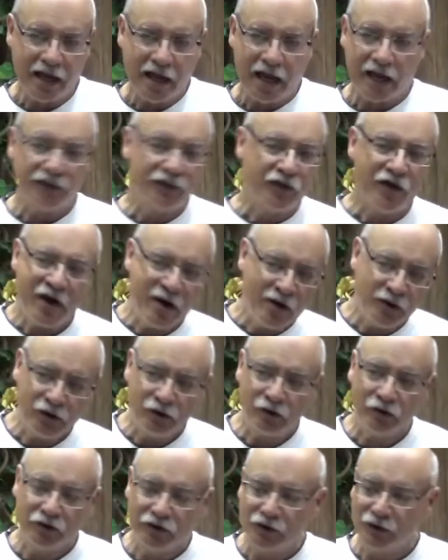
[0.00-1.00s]
and there
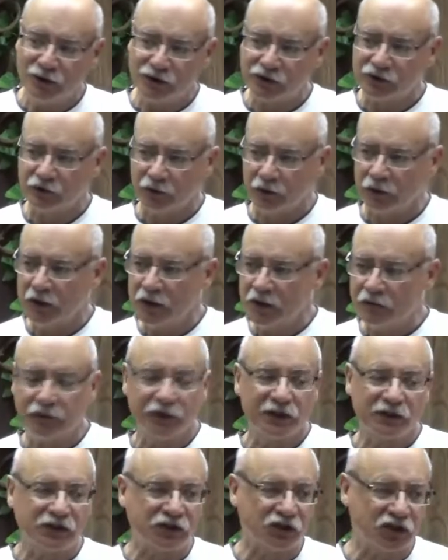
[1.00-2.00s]
you're useful for
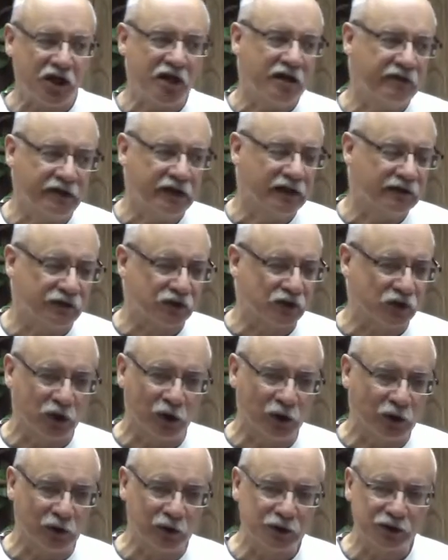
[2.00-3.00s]
the saving of
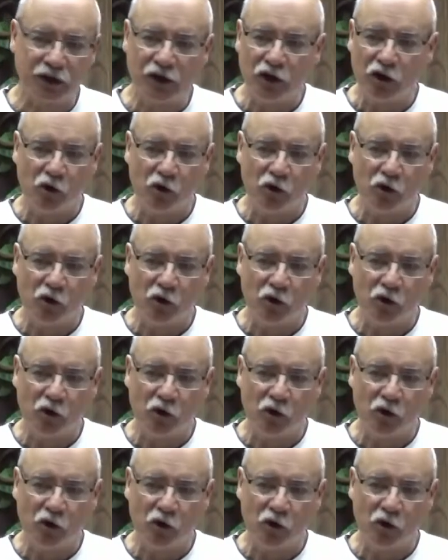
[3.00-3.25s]
souls